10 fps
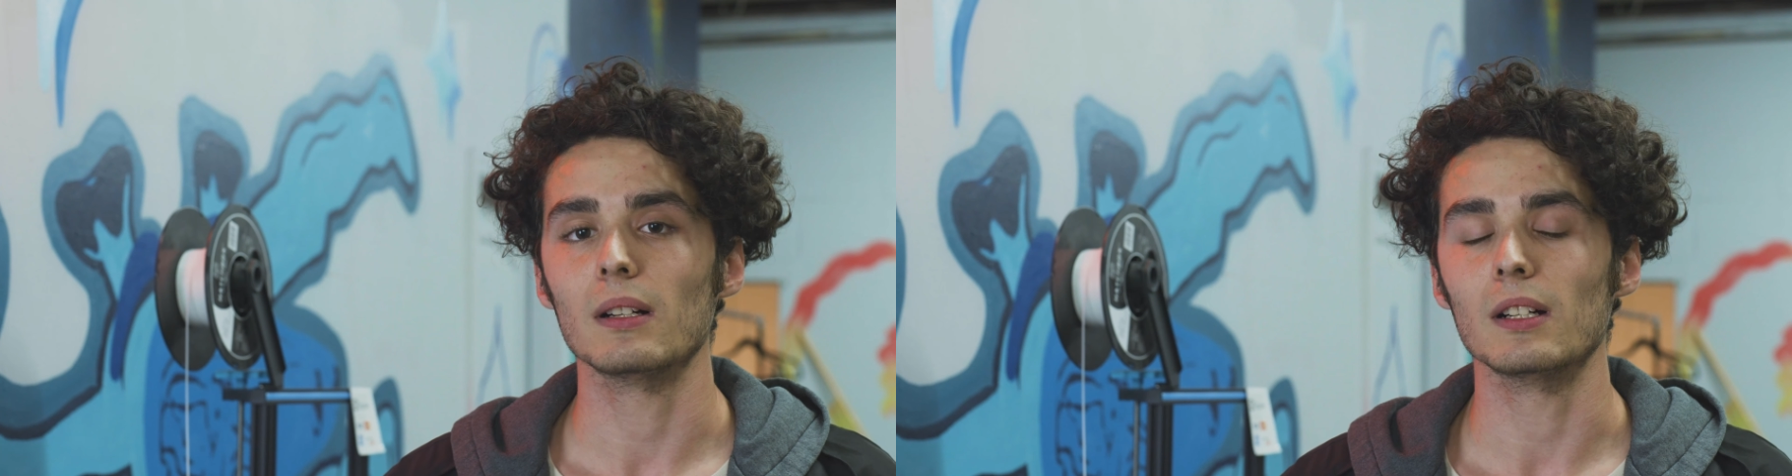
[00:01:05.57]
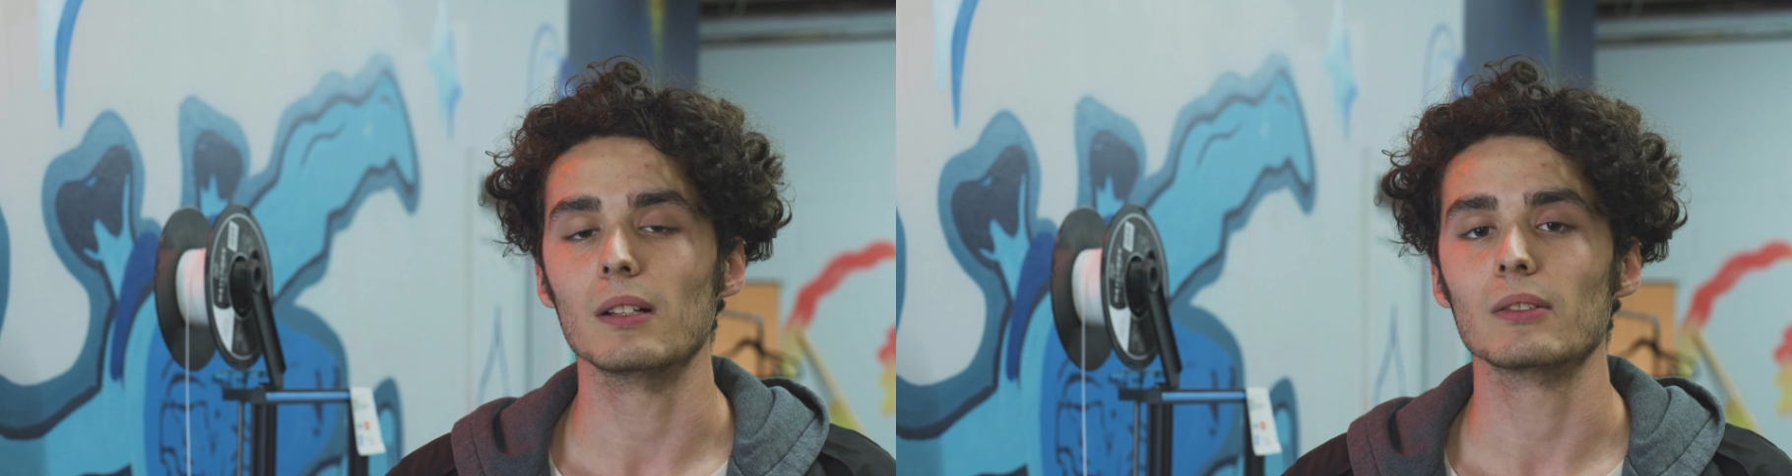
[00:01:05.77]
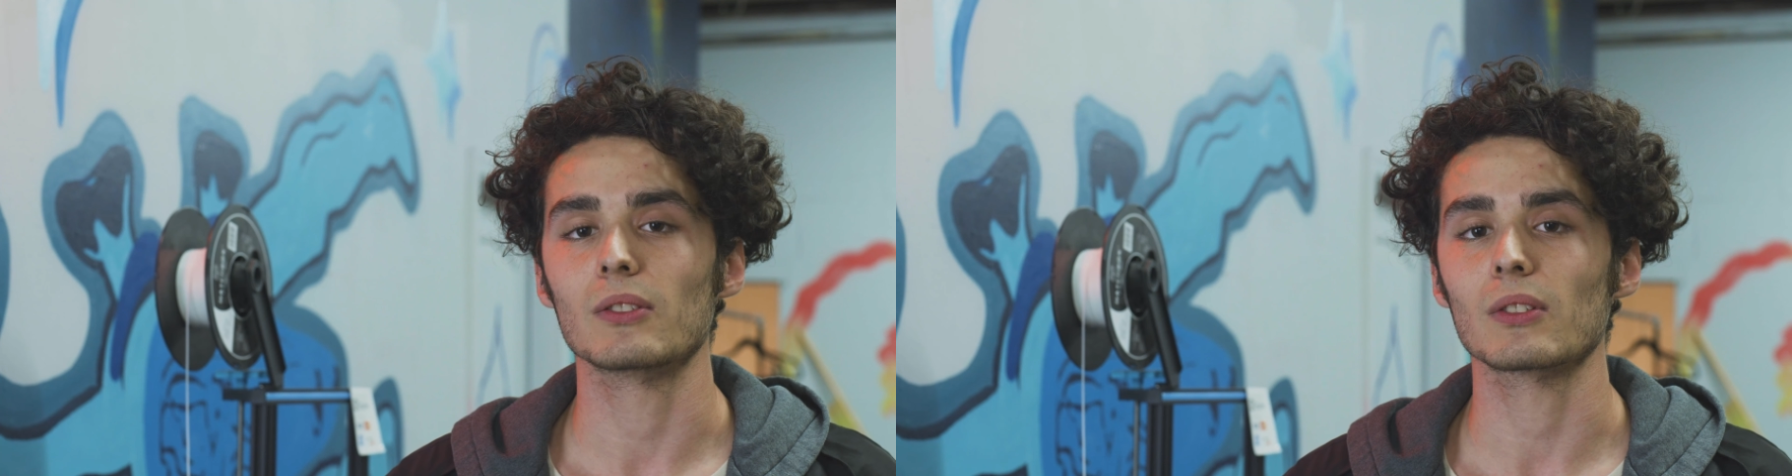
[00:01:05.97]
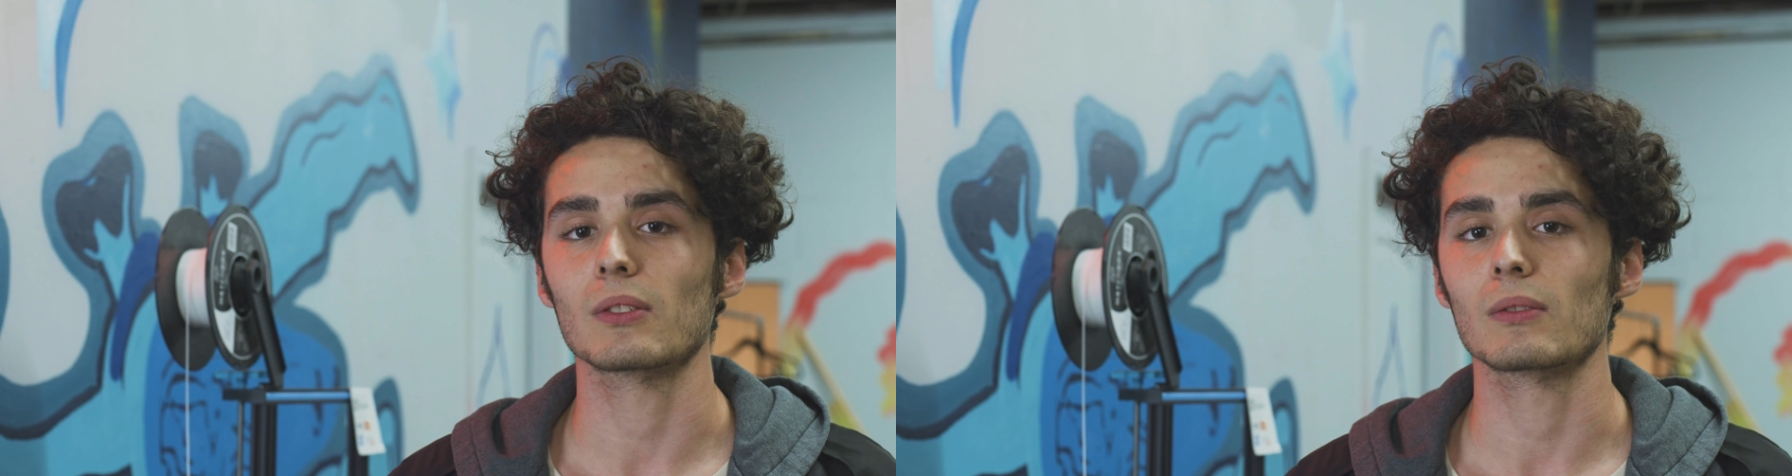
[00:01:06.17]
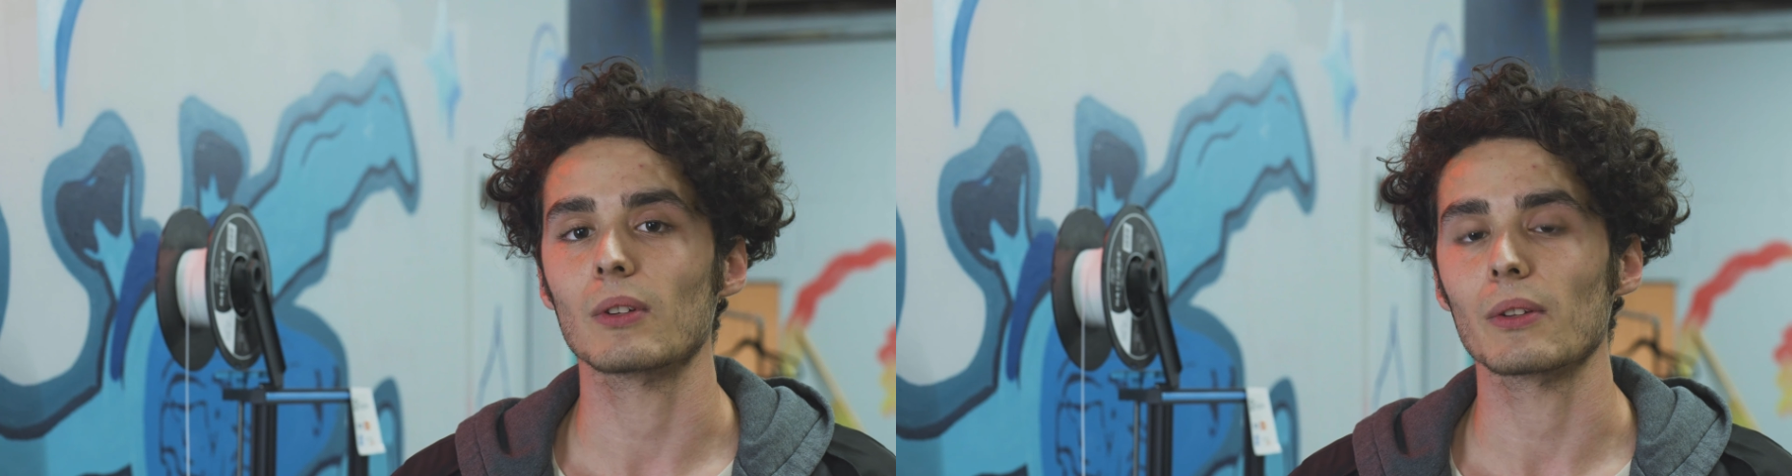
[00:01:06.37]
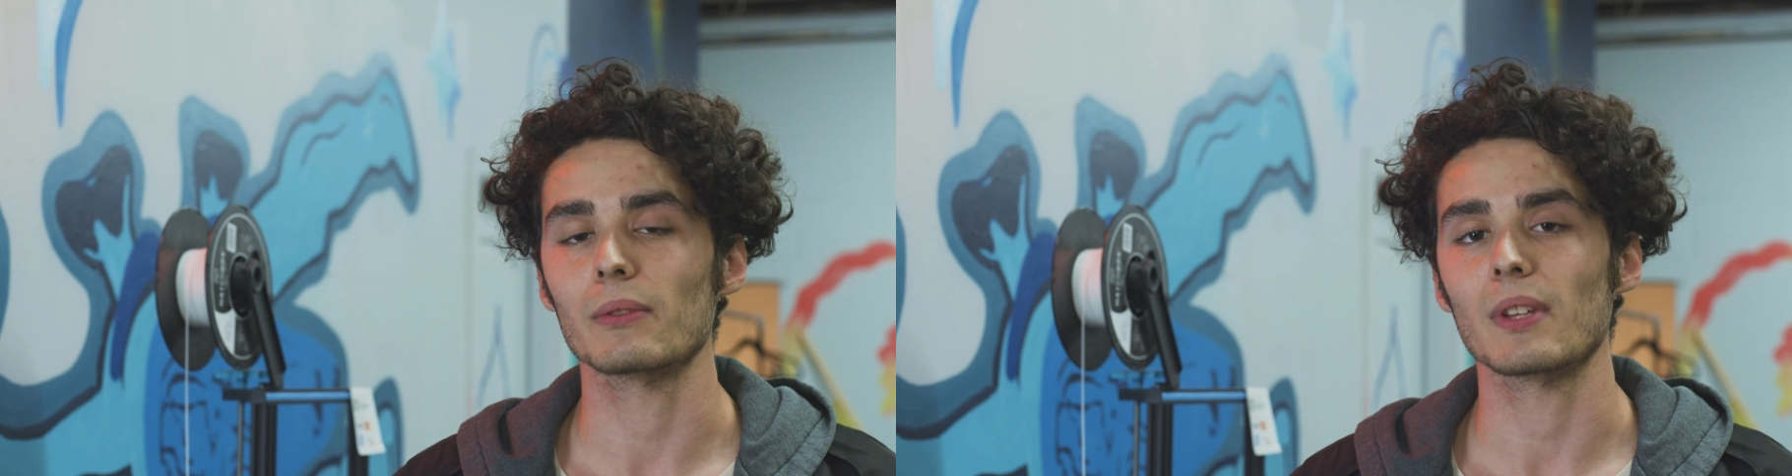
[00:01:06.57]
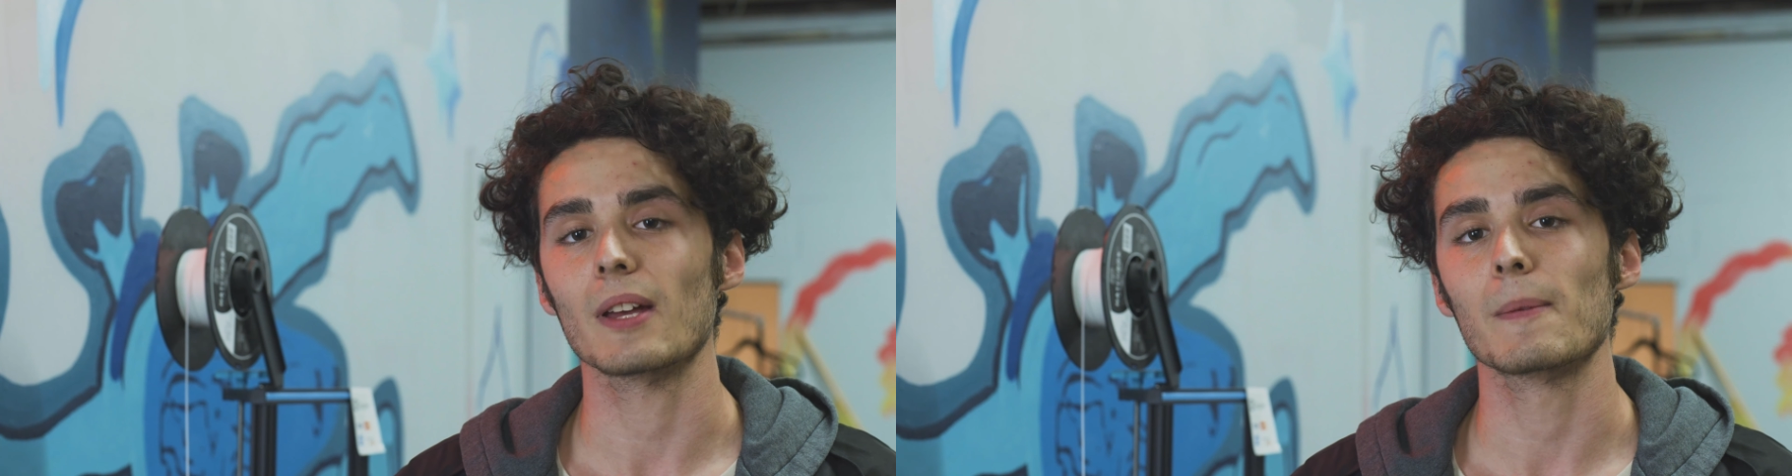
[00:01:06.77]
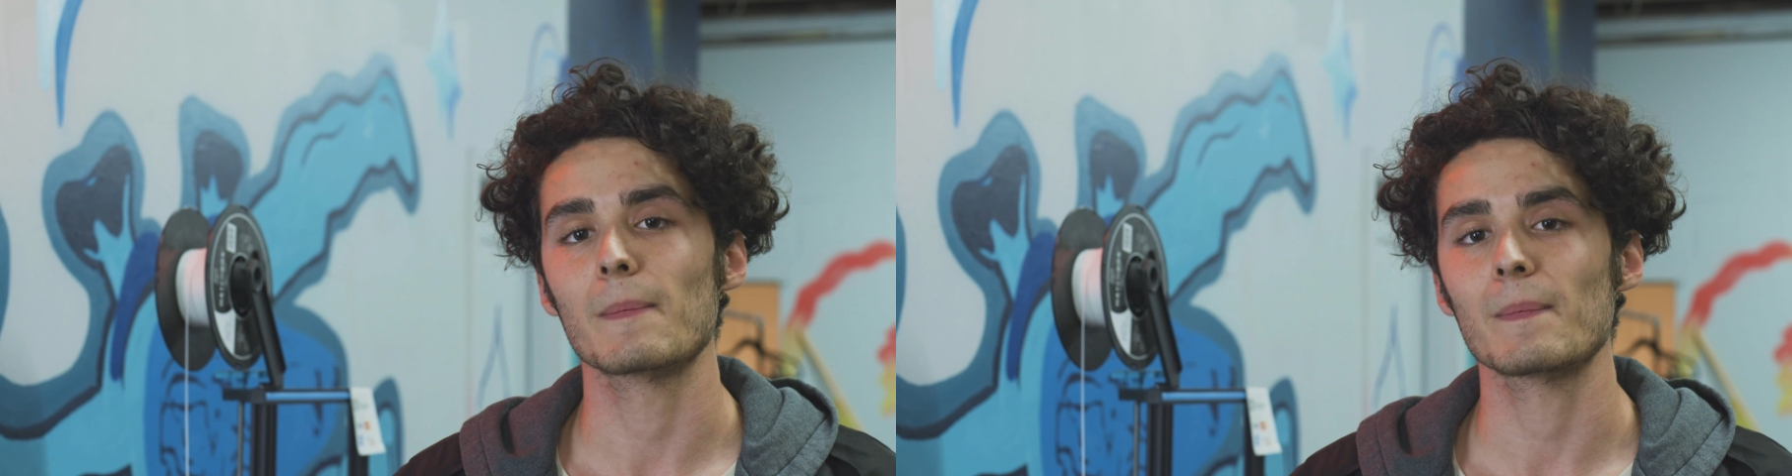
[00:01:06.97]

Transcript: Uh, yeah. Just all through that.